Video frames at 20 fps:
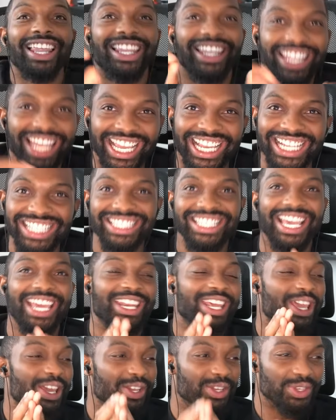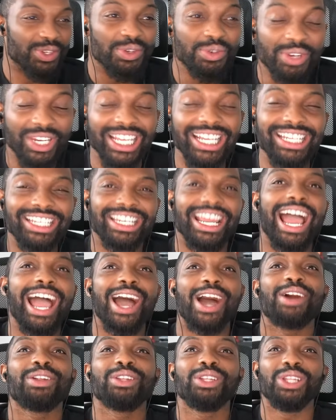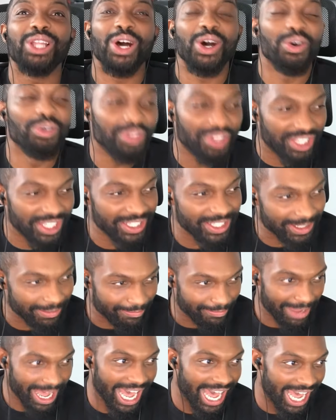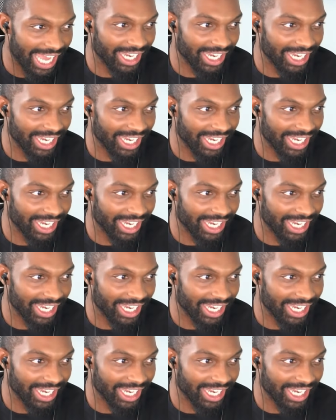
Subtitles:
like I said, you can download this mod